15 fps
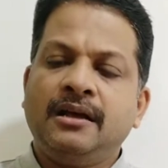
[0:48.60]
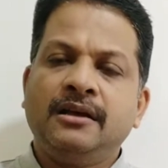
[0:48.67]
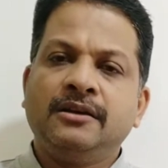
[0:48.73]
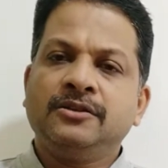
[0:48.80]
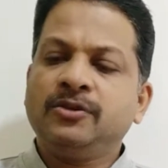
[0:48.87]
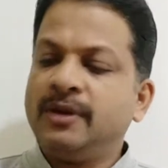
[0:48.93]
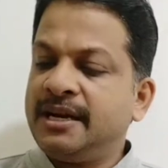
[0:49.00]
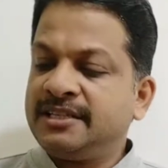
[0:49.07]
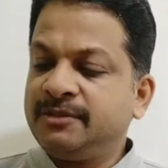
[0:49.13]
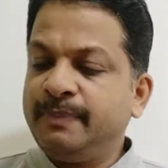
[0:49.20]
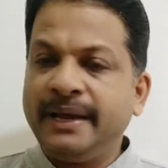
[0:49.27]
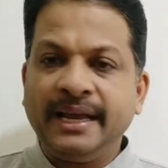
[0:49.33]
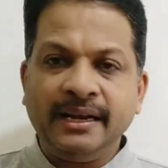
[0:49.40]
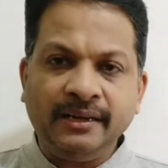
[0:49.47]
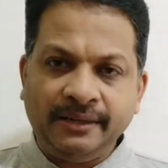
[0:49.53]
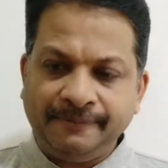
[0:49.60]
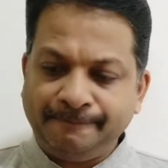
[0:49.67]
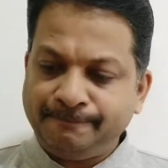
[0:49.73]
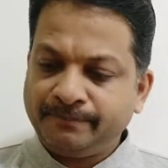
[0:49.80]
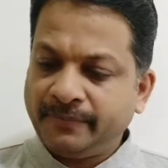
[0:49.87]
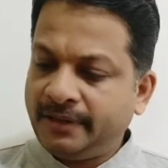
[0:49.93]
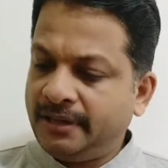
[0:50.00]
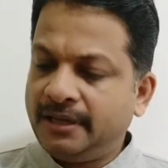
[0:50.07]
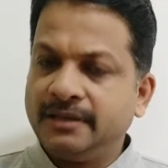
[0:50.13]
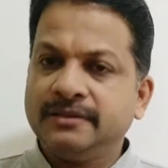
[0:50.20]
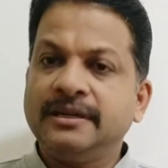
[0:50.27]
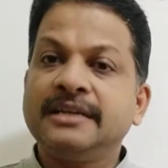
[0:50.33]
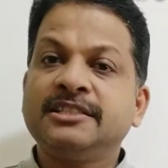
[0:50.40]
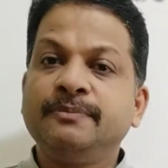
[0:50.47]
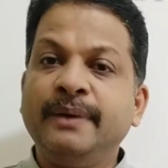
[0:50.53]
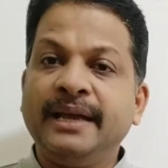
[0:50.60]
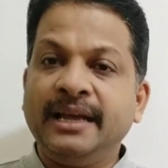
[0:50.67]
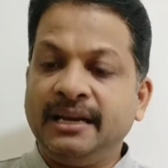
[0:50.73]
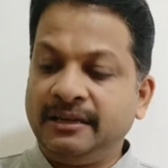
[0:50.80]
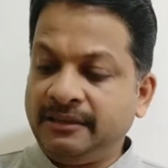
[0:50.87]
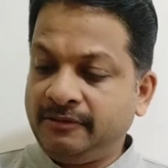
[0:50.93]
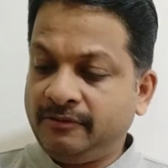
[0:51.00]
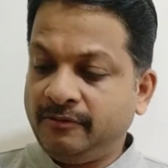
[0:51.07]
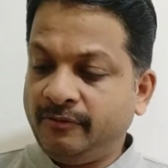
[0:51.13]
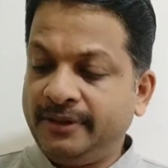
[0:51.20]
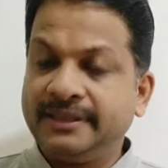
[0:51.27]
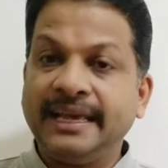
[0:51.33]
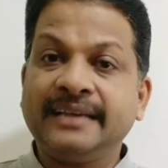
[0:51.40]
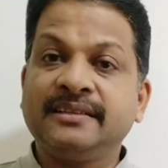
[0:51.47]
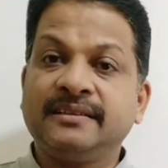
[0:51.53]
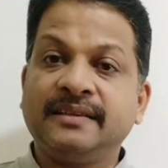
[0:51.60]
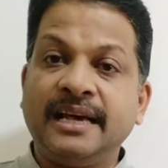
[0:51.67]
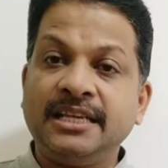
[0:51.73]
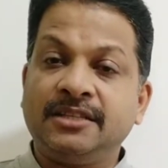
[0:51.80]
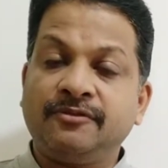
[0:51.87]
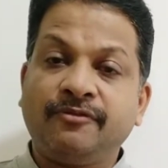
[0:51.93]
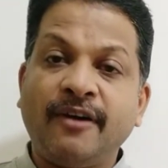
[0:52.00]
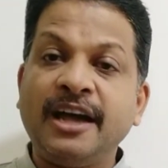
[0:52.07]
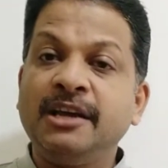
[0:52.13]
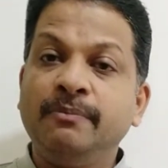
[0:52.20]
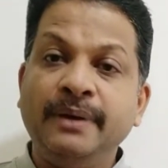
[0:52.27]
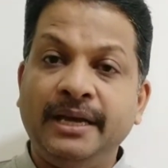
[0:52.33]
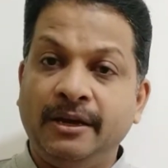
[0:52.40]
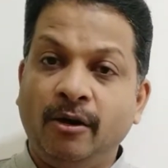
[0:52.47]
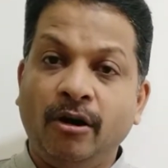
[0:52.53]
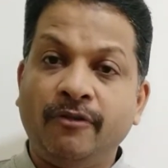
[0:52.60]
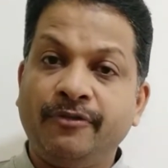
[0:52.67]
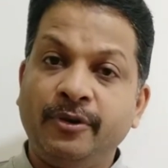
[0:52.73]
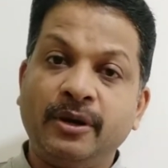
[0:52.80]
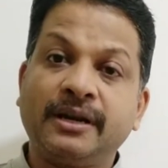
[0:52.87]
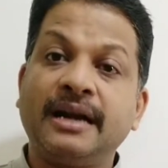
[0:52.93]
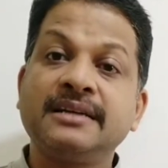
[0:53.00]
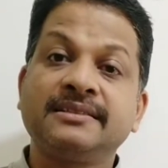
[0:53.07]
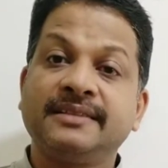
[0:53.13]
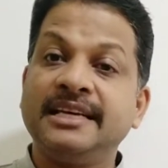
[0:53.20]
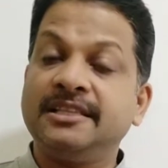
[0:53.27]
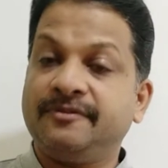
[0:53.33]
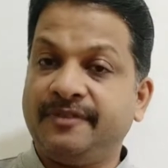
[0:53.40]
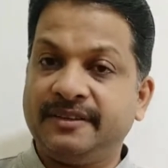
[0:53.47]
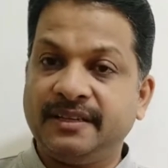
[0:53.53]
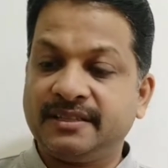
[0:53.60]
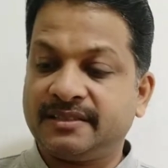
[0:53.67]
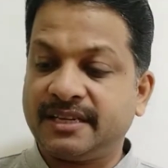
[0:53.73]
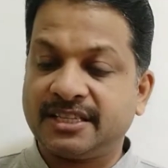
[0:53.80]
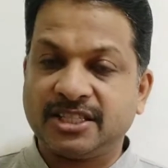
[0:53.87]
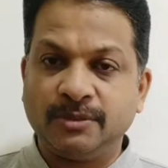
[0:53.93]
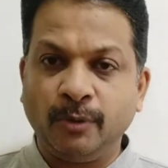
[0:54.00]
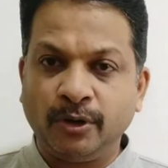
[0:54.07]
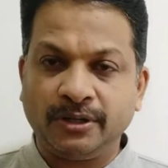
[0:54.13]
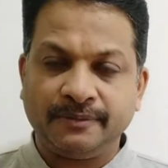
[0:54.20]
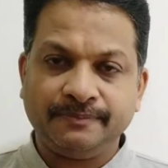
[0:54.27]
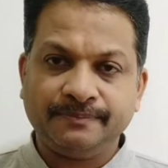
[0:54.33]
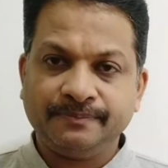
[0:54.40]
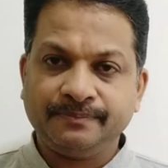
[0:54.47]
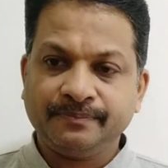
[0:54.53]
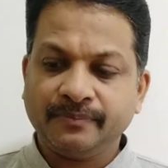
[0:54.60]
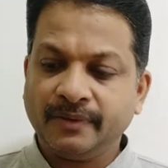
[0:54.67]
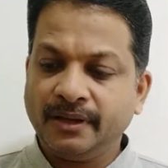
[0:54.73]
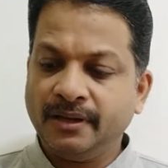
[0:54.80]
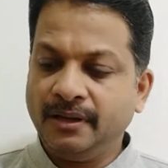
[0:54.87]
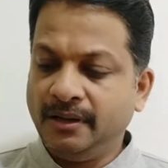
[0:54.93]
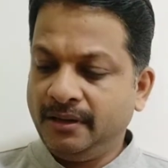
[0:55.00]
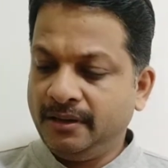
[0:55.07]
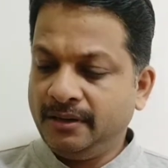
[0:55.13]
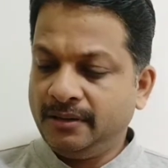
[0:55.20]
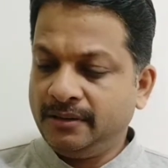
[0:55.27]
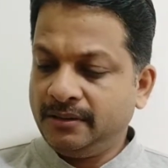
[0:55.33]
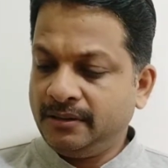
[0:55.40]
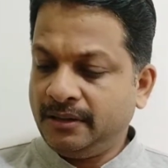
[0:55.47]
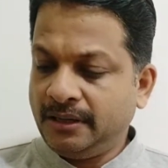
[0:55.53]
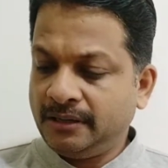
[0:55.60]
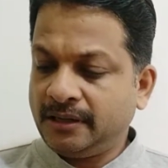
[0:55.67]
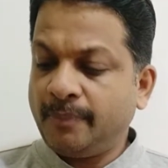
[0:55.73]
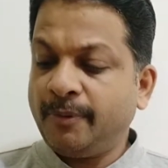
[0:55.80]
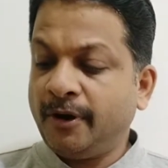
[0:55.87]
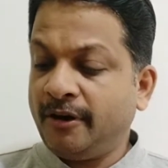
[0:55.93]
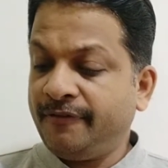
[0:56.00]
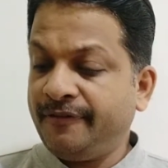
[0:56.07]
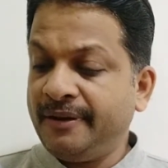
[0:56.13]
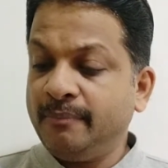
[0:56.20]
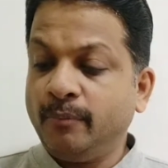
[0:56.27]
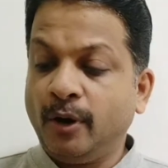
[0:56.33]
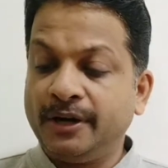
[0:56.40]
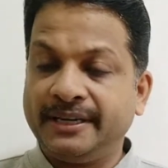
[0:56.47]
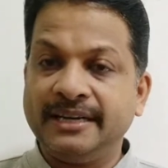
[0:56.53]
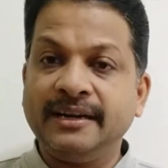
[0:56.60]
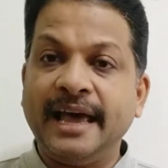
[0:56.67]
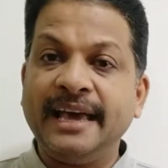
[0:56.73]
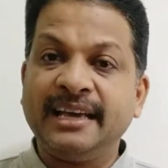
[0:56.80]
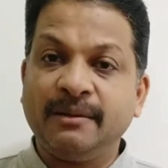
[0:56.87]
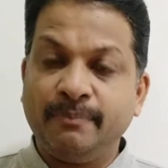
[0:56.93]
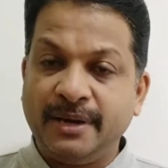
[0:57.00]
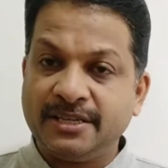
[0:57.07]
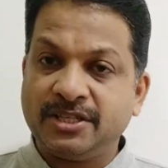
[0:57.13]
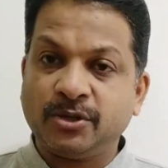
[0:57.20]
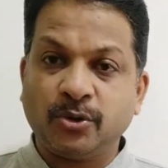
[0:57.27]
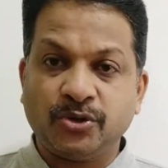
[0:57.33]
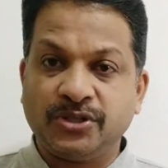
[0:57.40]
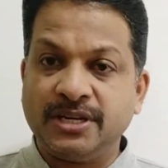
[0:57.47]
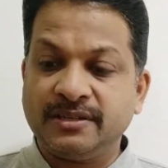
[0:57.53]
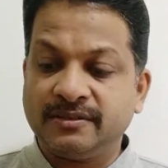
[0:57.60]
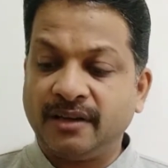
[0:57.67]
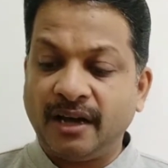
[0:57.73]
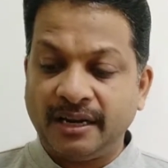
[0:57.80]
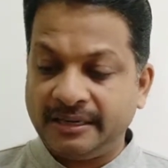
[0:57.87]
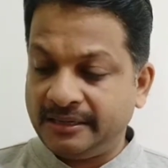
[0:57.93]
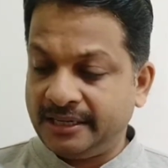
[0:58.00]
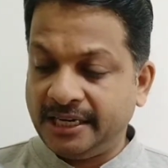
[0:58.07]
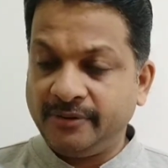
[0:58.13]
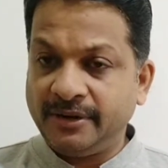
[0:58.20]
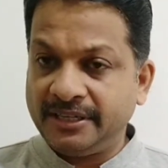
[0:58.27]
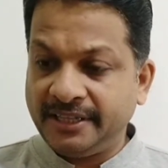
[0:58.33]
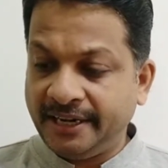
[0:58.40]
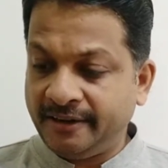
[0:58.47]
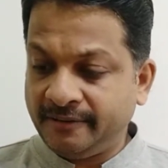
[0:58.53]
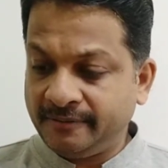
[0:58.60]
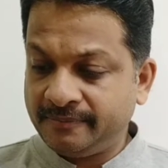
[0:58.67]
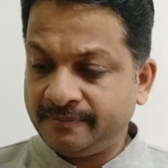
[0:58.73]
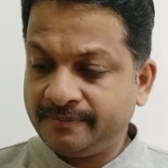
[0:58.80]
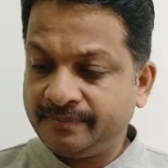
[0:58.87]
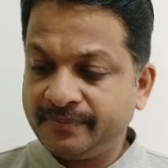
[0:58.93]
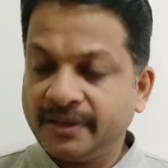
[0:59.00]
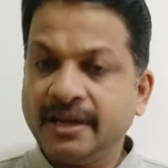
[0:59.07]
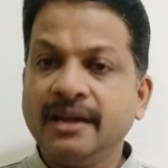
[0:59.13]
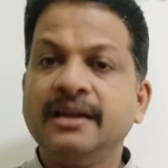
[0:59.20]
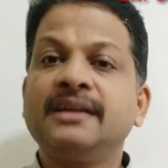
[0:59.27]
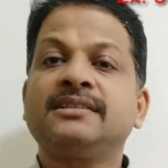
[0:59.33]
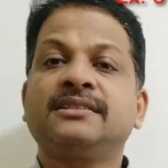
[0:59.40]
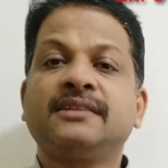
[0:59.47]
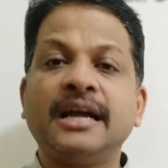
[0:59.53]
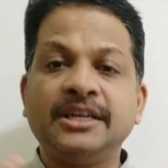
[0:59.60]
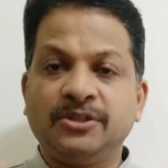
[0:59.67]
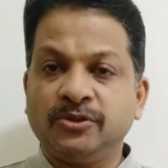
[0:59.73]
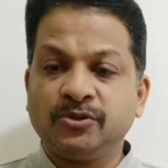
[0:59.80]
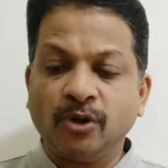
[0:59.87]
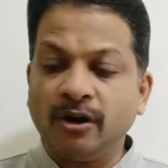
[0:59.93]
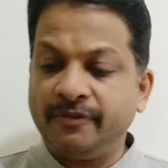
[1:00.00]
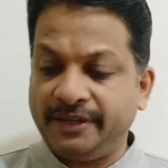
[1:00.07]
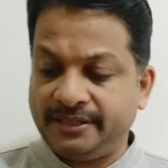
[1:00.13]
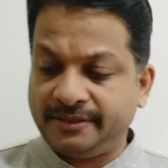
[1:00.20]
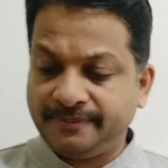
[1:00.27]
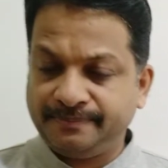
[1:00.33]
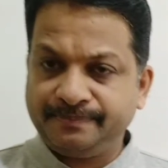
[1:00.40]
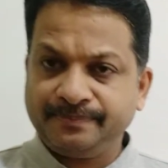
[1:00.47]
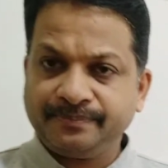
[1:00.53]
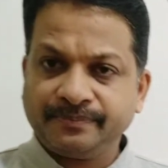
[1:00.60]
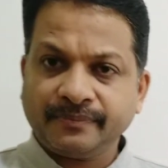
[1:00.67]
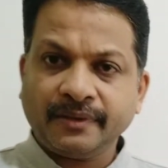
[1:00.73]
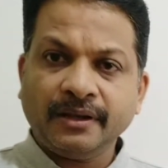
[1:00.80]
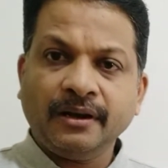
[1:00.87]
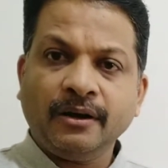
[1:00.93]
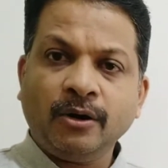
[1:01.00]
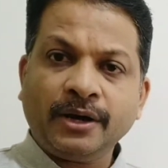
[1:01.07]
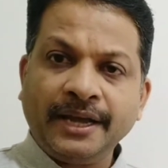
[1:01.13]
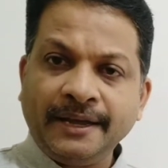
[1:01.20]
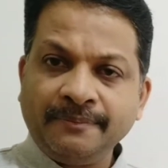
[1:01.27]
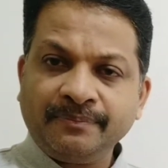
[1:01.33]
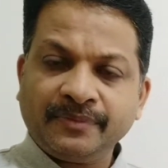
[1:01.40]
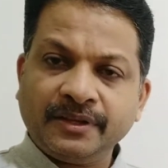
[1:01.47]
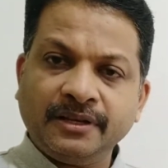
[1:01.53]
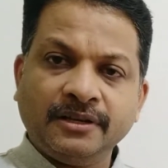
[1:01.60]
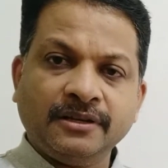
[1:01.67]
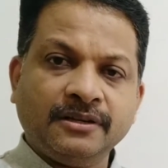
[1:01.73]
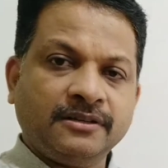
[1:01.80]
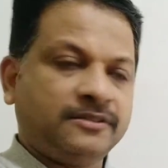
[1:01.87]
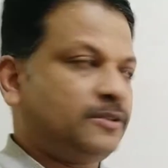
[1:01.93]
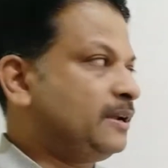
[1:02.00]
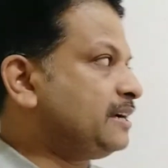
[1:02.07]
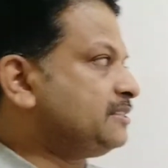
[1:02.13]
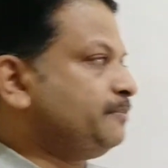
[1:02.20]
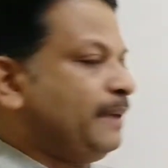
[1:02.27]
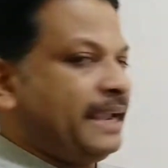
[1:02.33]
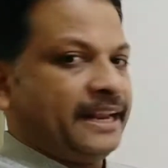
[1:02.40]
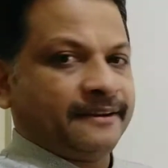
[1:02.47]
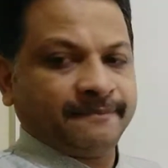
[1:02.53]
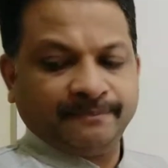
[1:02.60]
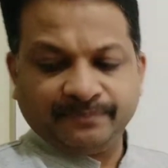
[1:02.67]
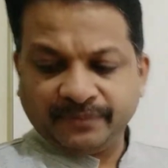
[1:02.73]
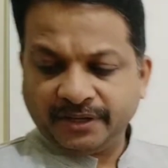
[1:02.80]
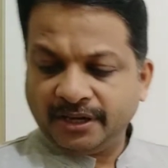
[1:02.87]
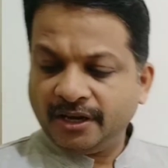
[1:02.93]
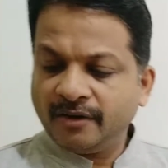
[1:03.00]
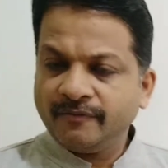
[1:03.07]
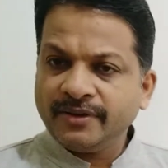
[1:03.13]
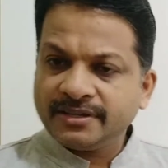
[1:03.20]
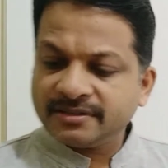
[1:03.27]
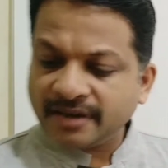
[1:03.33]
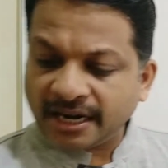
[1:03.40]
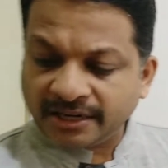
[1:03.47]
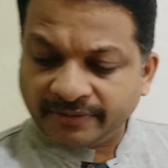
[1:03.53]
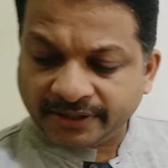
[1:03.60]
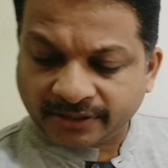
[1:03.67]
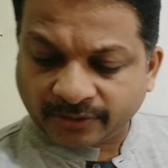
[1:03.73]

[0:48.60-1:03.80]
So let's begin. Let's begin with exercise 5B of your concise physics textbook. Couple of important diagram based questions are given there. Let's try to solve it. Okay, so let's begin. We start with